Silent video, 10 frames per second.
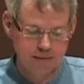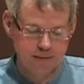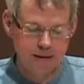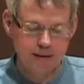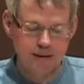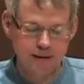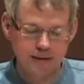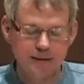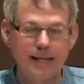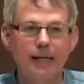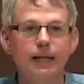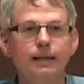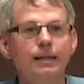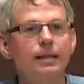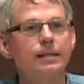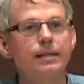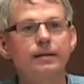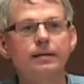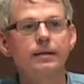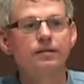tongues taking in the
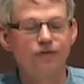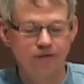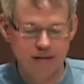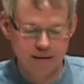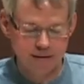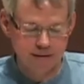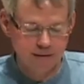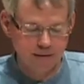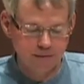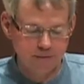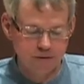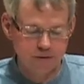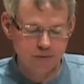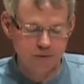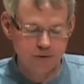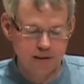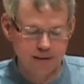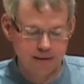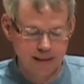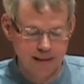nearest fist of juice they
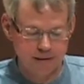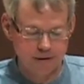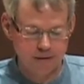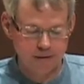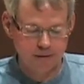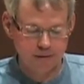snatch.